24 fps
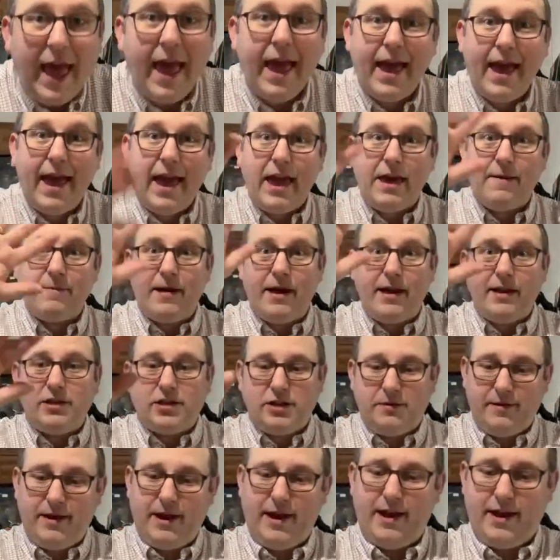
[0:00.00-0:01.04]
Hey
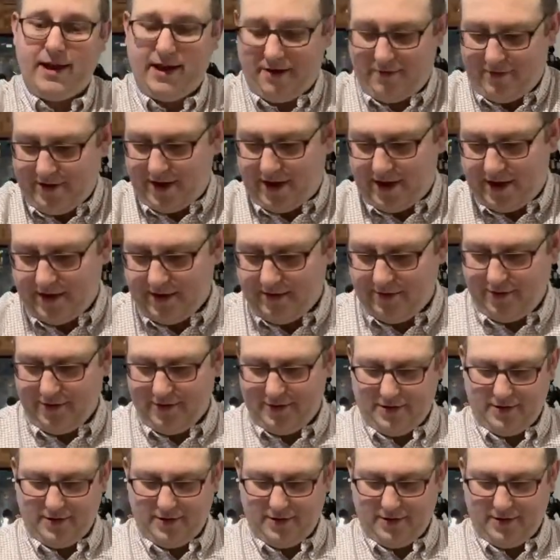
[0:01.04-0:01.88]
Benjamin, how are you?